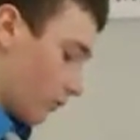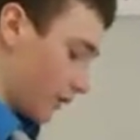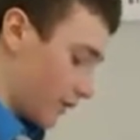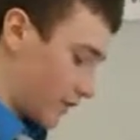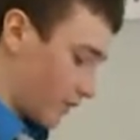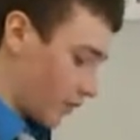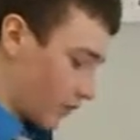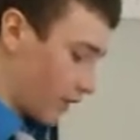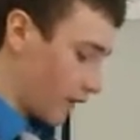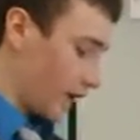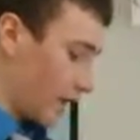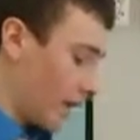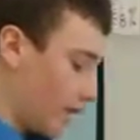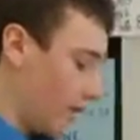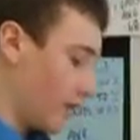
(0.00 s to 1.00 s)
What's more,
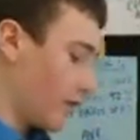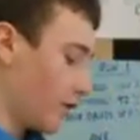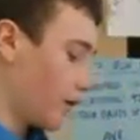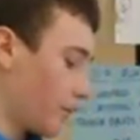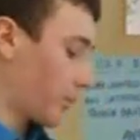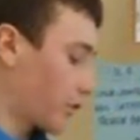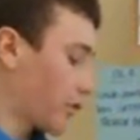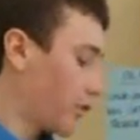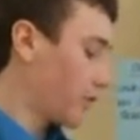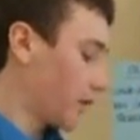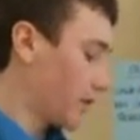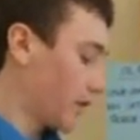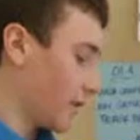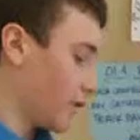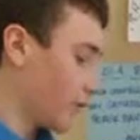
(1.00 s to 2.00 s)
they did not prove to
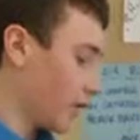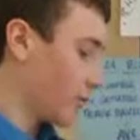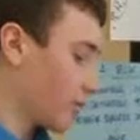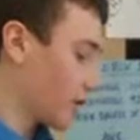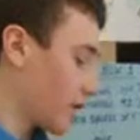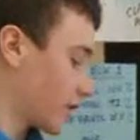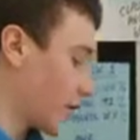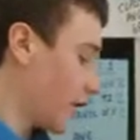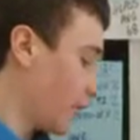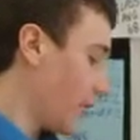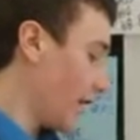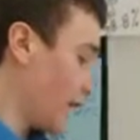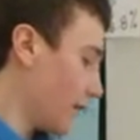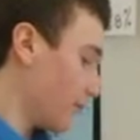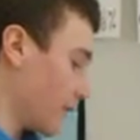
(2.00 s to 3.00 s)
us that the UN will stop
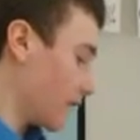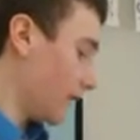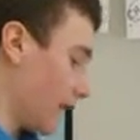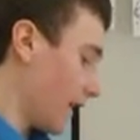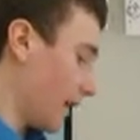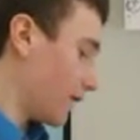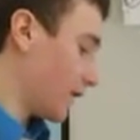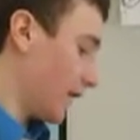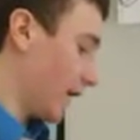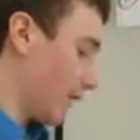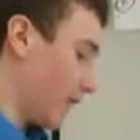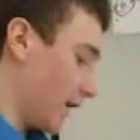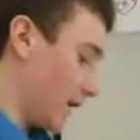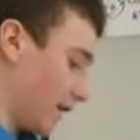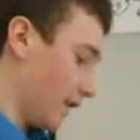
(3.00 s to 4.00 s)
making mistakes they
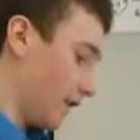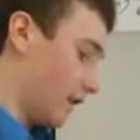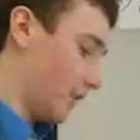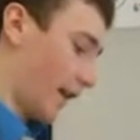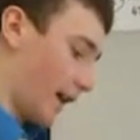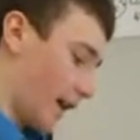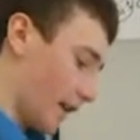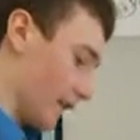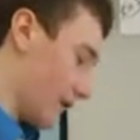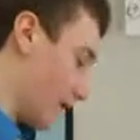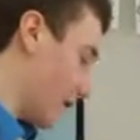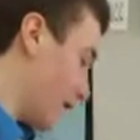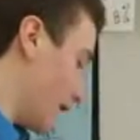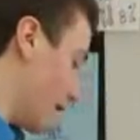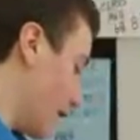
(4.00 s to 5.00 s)
have made in the past.